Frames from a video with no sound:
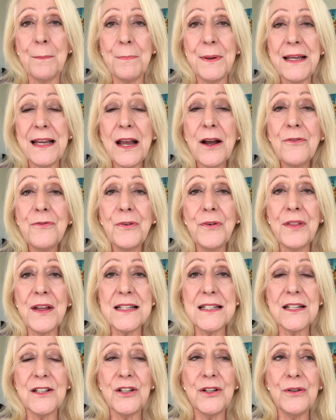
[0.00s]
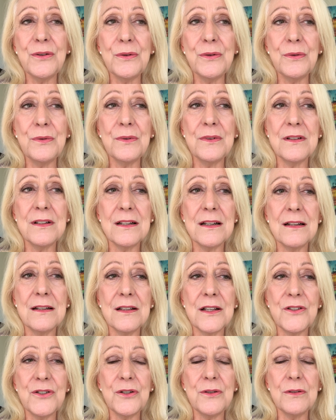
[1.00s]
be careful that you
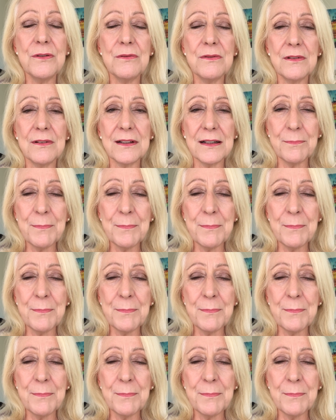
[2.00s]
that you